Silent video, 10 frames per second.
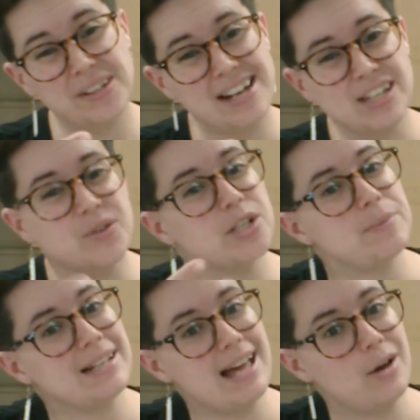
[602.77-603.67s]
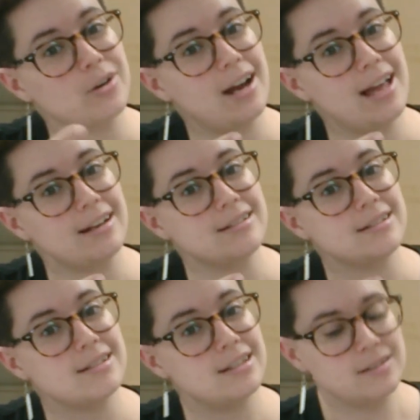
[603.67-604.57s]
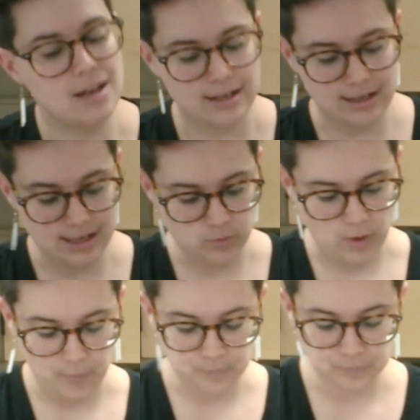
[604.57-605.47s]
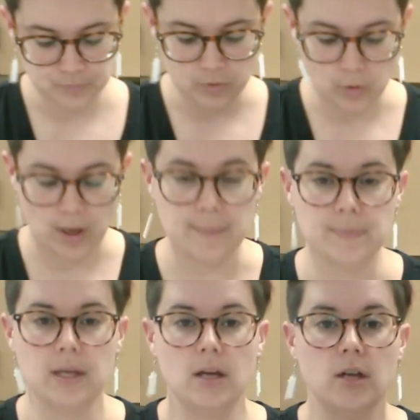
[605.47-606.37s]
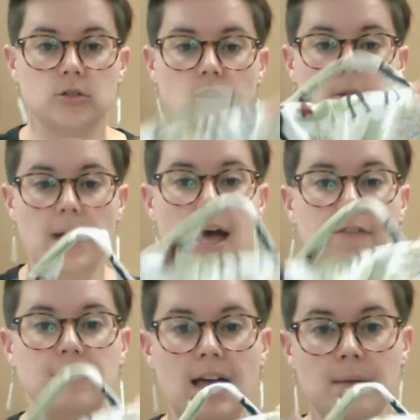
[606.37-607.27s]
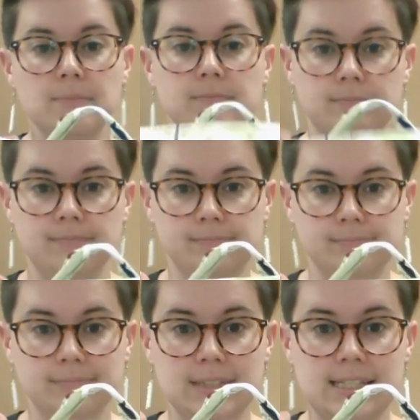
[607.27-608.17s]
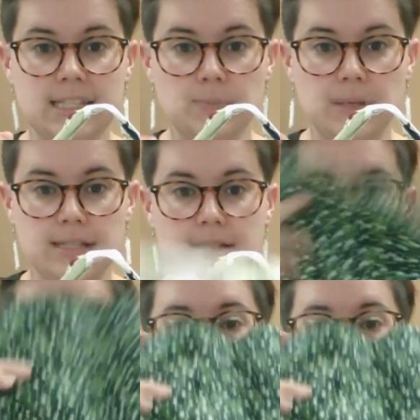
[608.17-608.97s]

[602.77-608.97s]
nice for it to be an outer and the lining as well. Okay, so the bag flap is this piece.